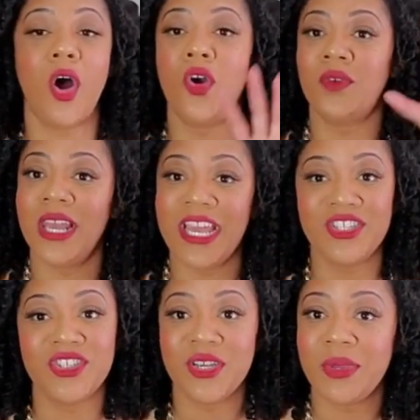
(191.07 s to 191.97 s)
our own
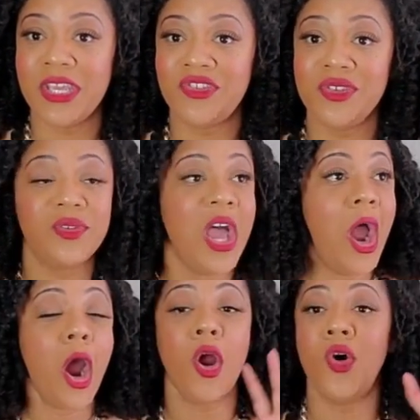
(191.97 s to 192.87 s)
relationship issues,
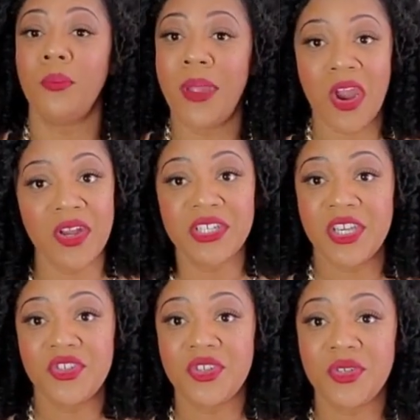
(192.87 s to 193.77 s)
our own marriage
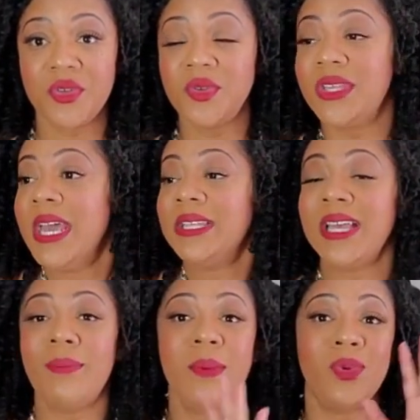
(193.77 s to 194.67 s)
issues.
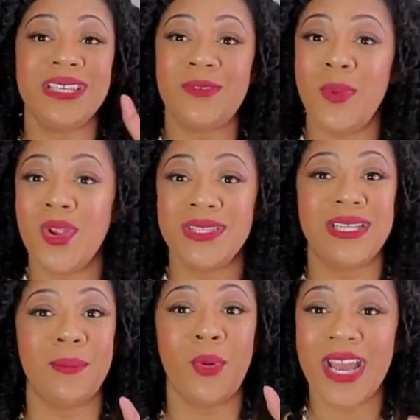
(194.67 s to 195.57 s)
Some people experience
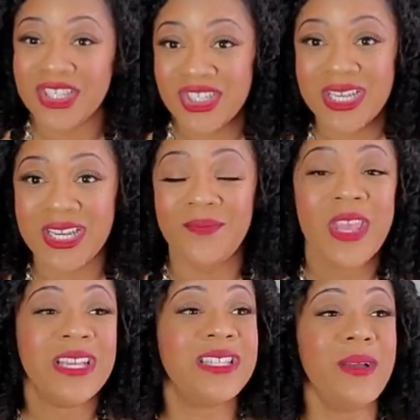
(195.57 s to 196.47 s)
depression.
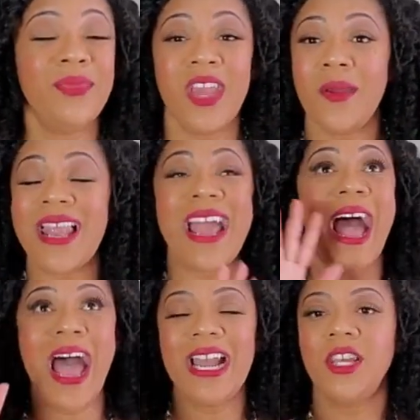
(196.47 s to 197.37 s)
Some ther- like
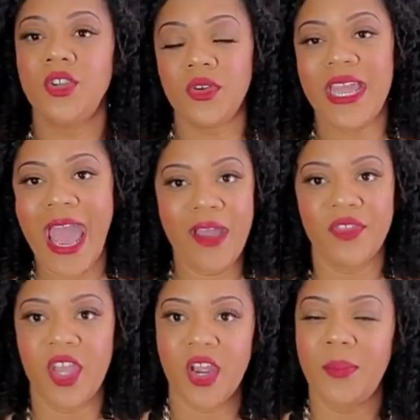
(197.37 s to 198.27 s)
I literally have
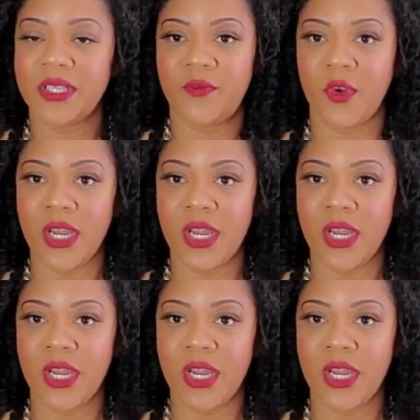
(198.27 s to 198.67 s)
therapist